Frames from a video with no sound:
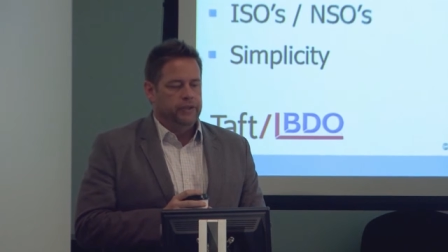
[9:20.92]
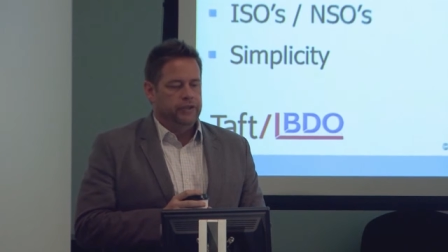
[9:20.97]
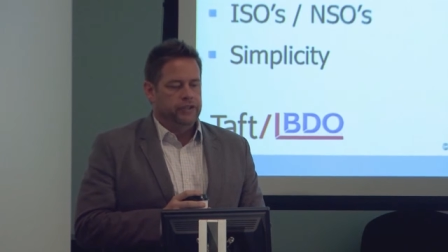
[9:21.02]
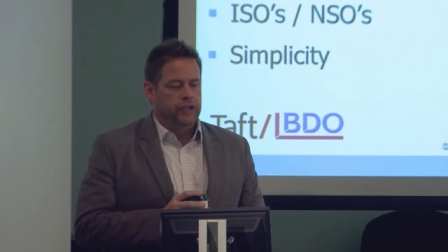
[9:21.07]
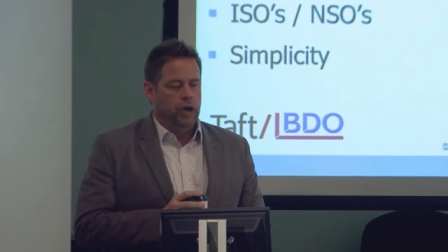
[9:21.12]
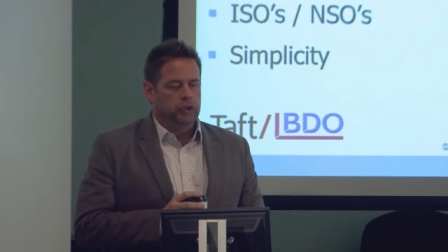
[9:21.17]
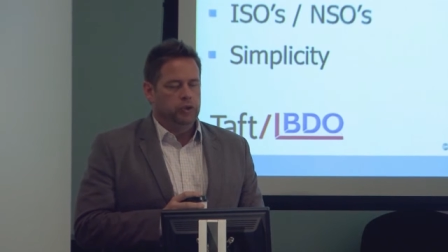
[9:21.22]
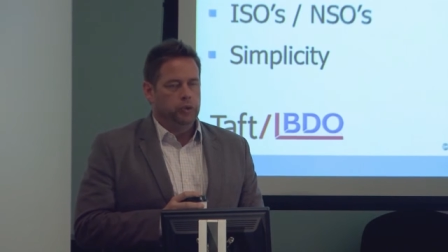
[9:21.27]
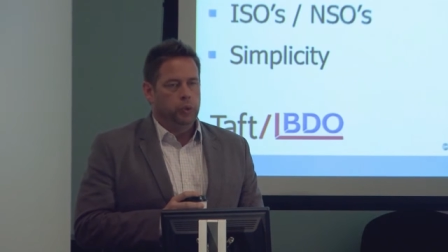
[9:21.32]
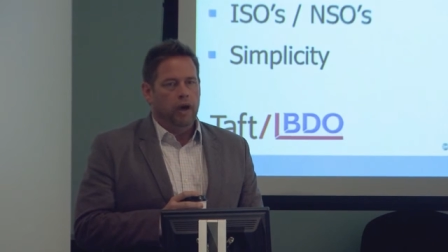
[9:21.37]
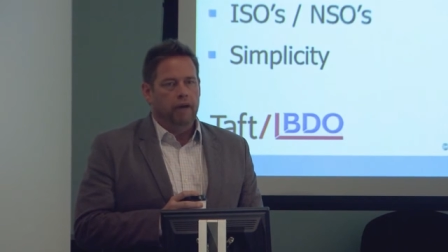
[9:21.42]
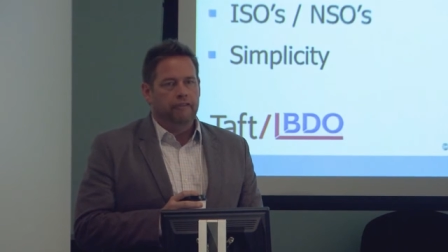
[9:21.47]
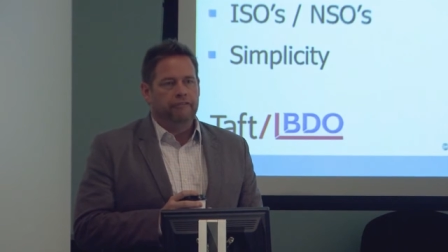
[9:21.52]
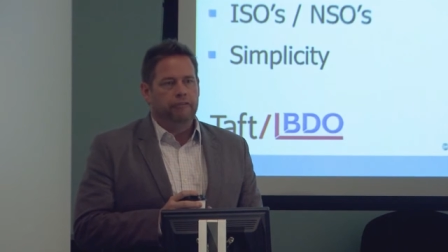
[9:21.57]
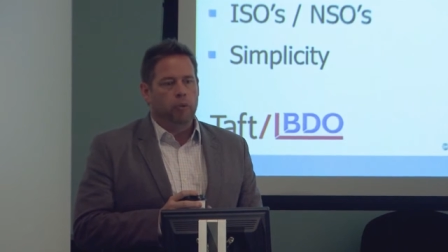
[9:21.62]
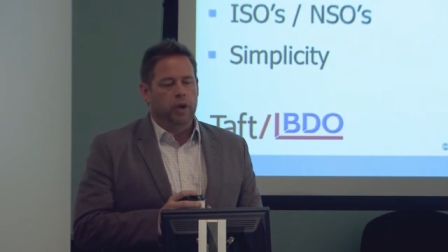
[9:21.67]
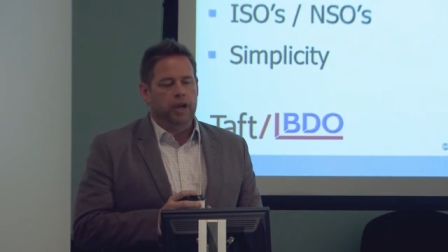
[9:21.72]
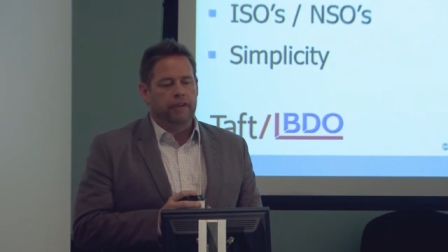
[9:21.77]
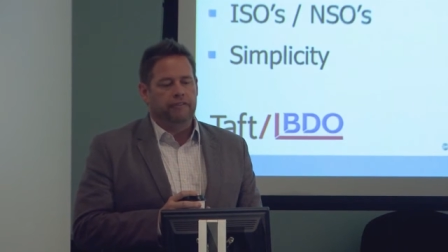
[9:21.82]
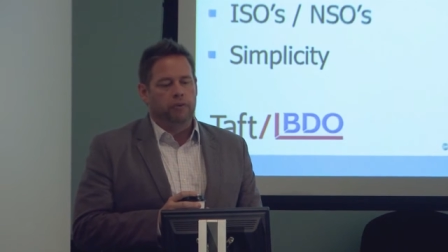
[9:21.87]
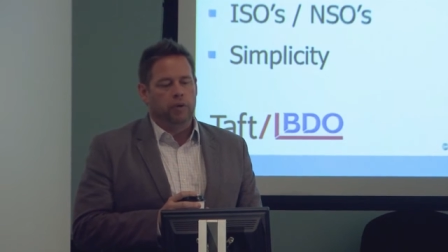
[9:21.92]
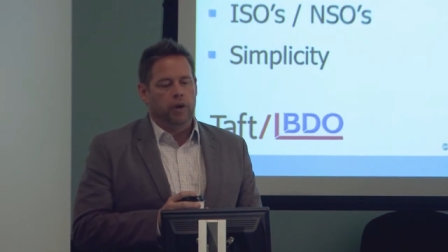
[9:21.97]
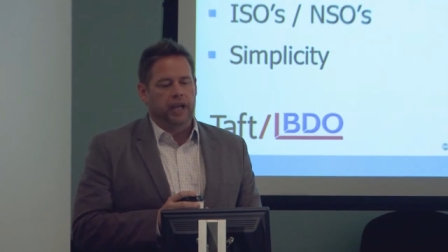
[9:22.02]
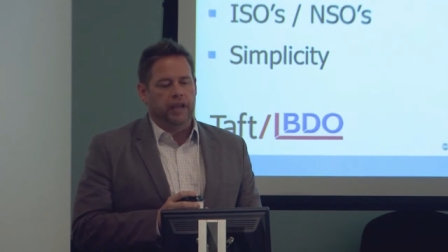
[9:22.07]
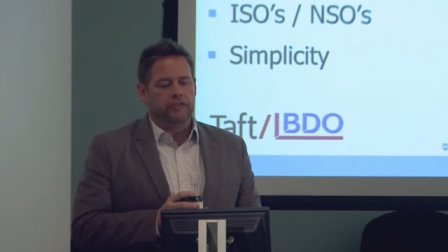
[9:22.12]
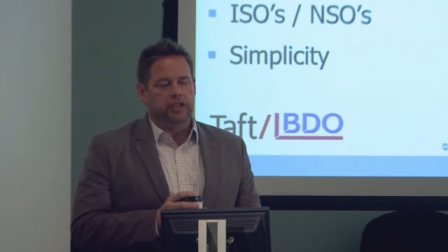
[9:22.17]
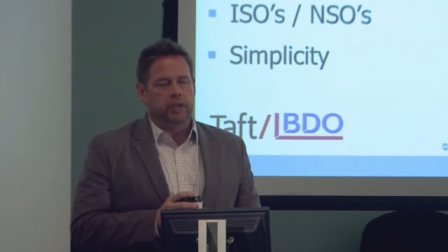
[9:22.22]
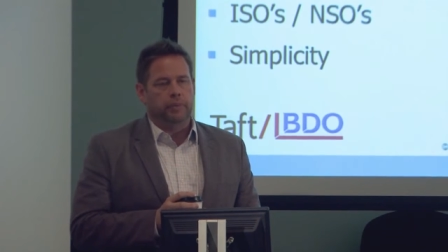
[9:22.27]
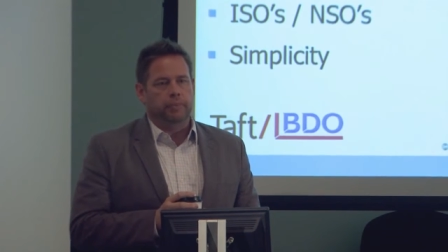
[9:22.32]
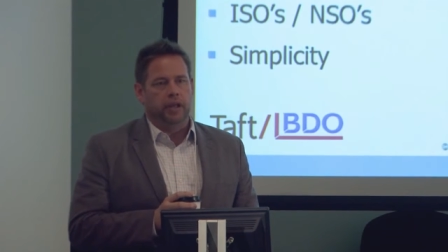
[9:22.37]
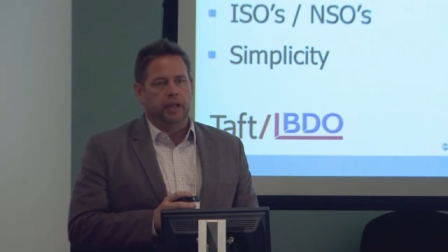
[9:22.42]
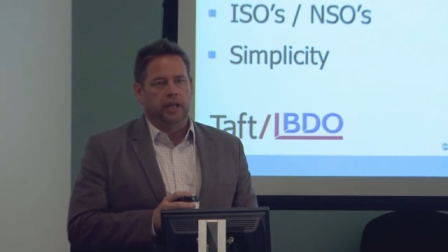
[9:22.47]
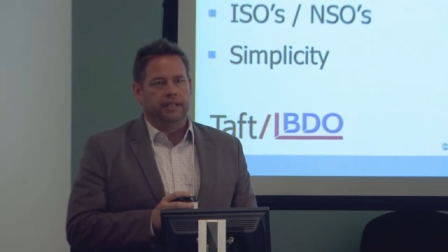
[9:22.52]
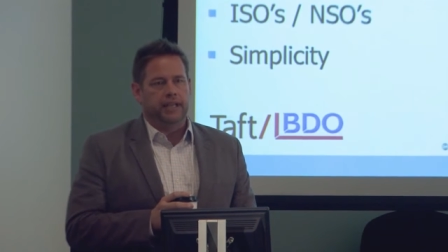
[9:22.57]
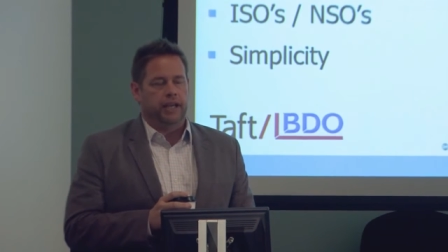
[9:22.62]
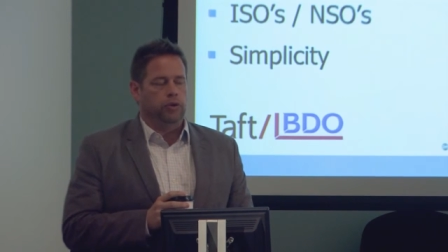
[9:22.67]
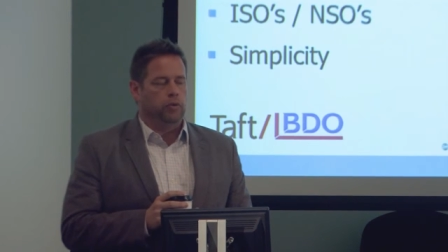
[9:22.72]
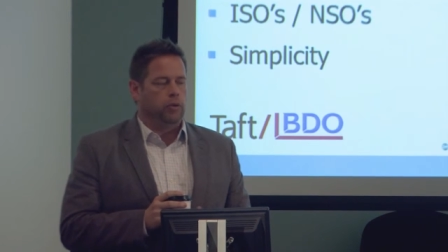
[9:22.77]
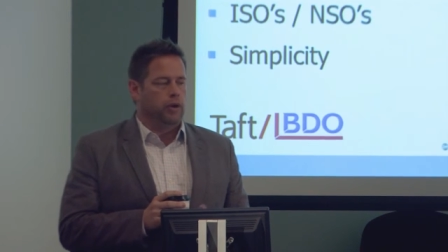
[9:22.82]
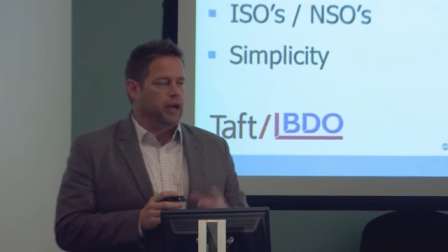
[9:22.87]
So 1244 gives you the ability
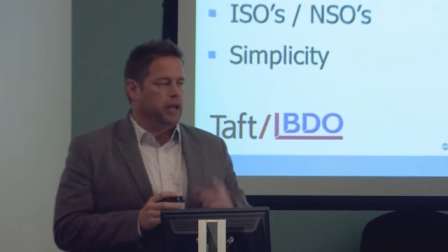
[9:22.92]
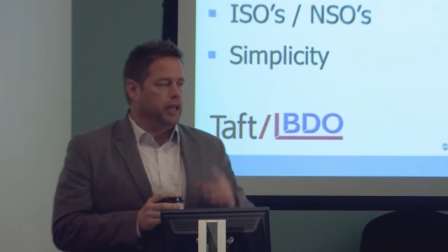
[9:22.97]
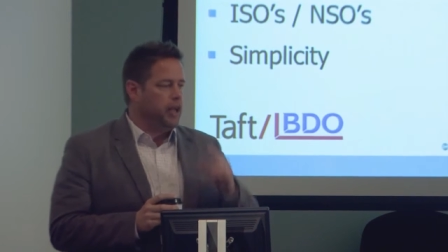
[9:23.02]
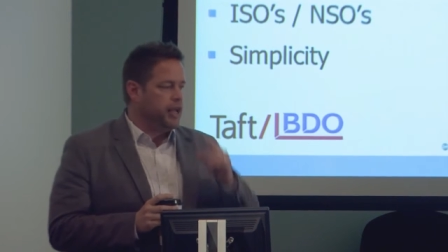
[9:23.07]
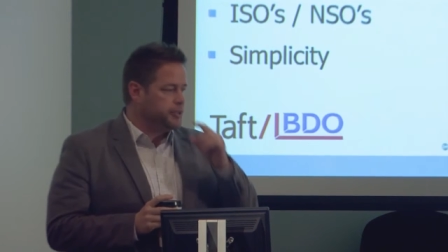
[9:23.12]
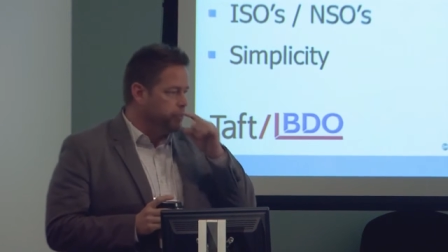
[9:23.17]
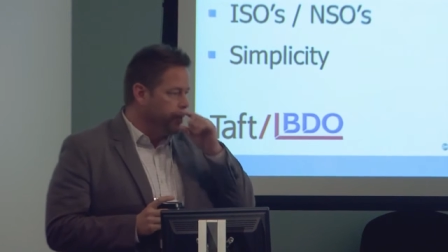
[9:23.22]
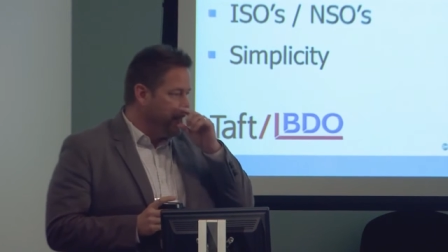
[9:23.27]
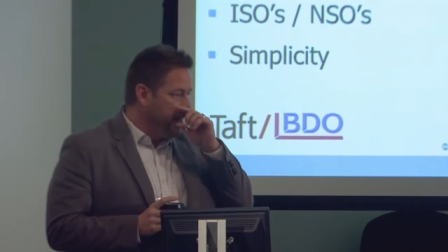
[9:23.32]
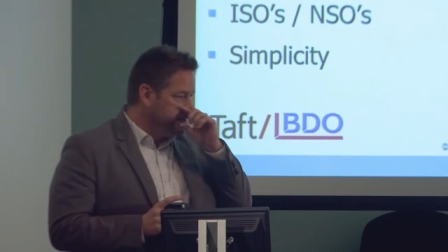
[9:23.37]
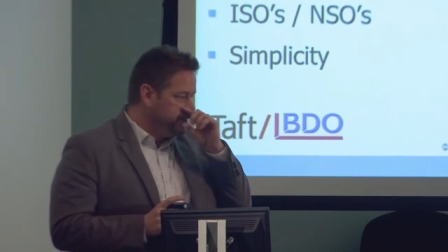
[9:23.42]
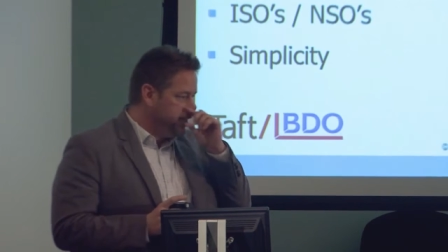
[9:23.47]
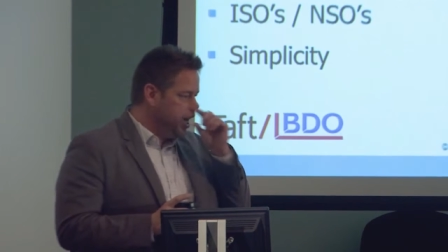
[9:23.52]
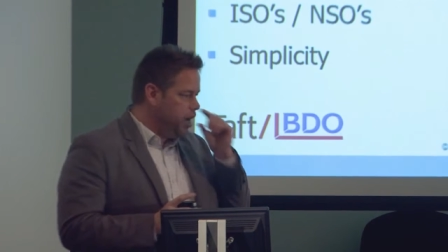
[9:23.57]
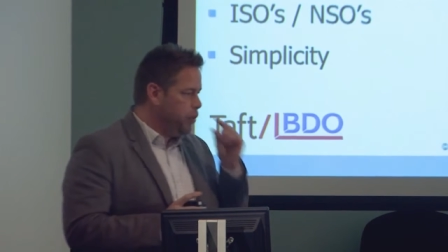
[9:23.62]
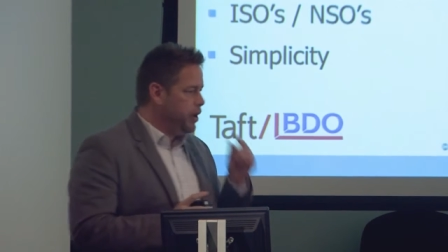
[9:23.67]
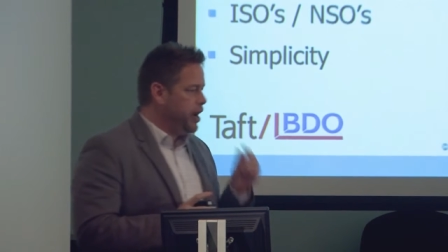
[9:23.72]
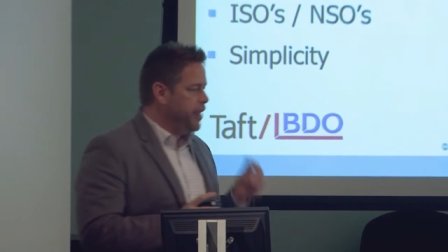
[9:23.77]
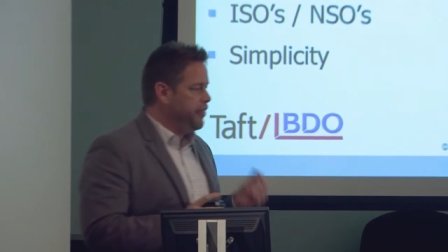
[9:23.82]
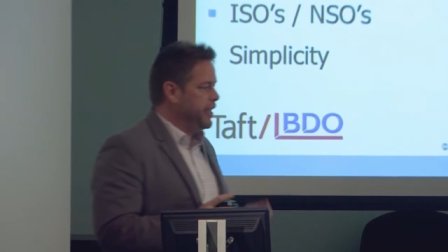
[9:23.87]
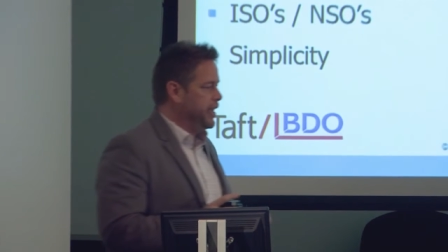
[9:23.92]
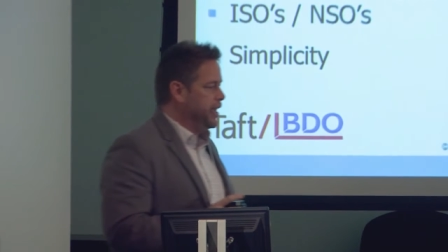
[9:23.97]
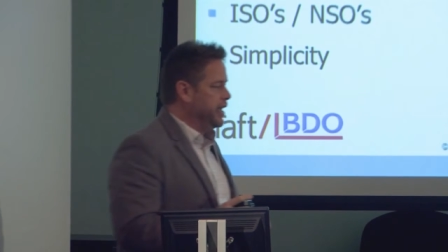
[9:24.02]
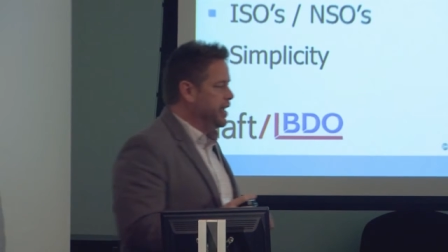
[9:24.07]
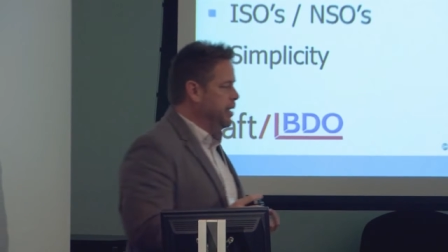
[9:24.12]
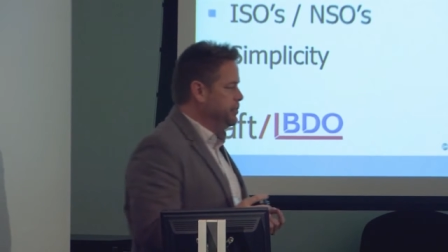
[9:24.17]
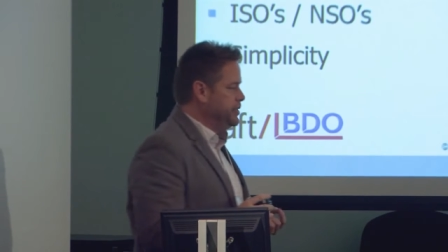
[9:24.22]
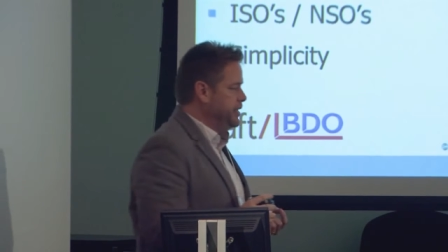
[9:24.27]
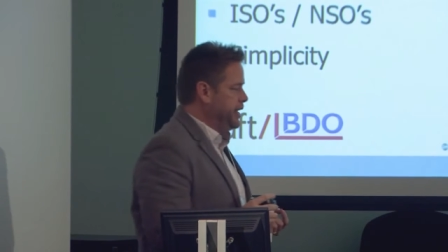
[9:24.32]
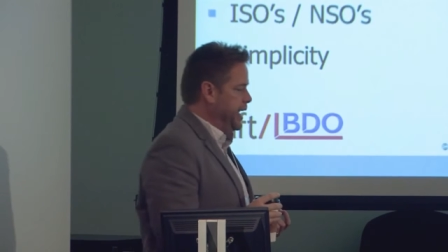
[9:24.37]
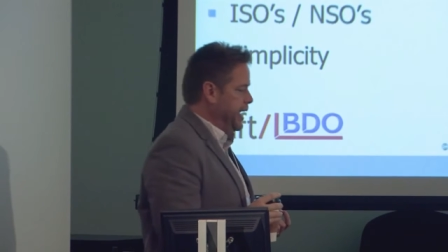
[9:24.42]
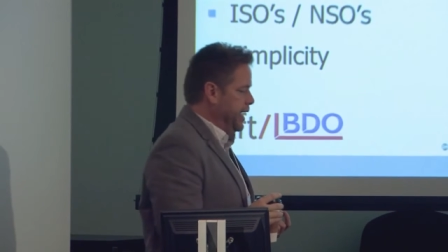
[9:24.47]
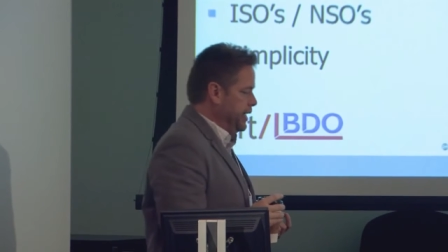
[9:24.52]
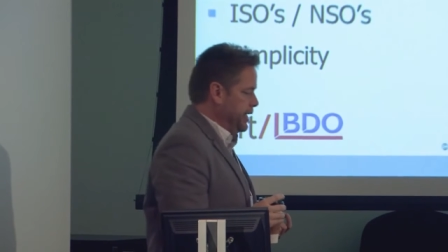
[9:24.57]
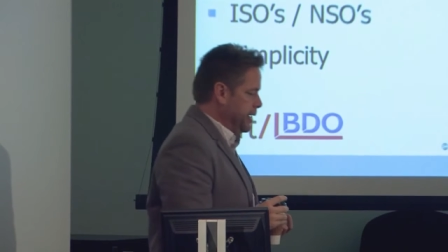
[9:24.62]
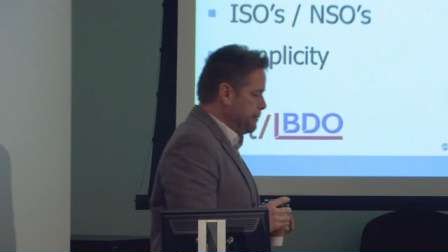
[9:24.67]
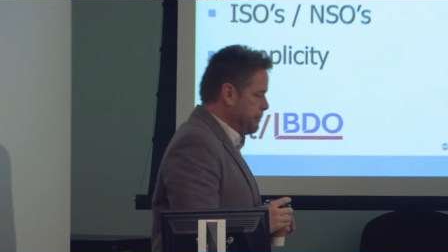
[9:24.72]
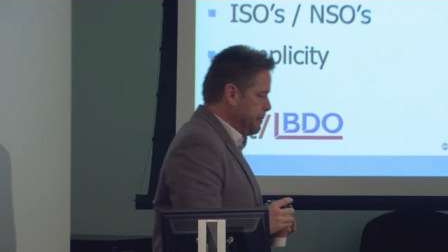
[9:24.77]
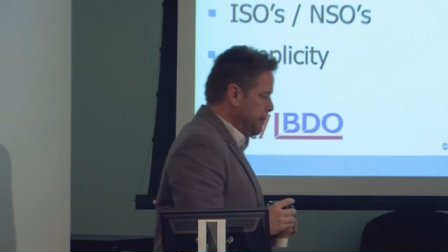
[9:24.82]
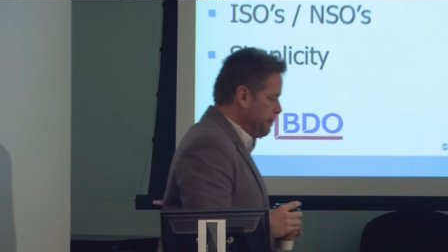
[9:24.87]
to take an ordinary loss. But I'll tell you where I think it comes in handy.